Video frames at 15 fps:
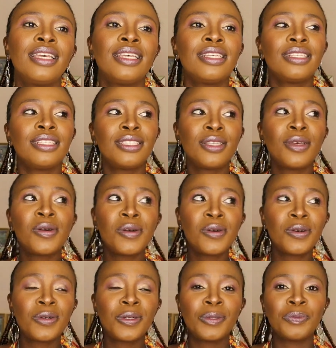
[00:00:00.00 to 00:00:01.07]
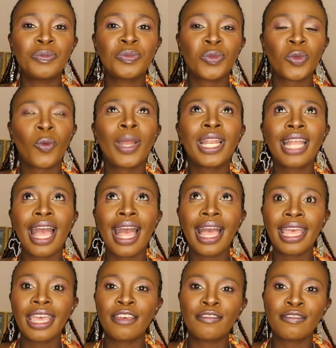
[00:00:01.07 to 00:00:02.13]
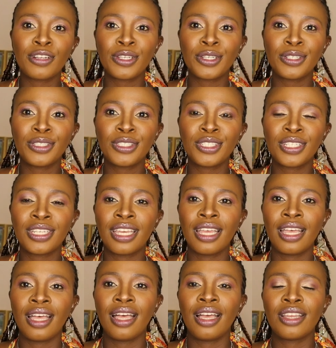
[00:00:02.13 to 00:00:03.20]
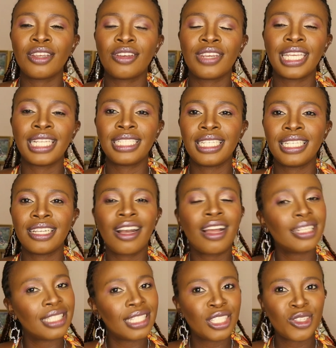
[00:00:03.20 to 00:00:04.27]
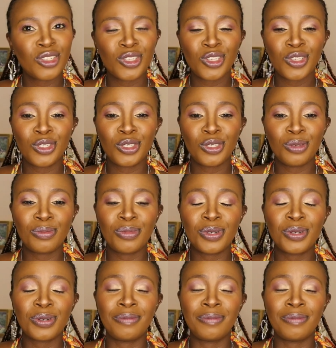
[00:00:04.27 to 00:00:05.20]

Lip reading: so what I have learned creating content on YouTube.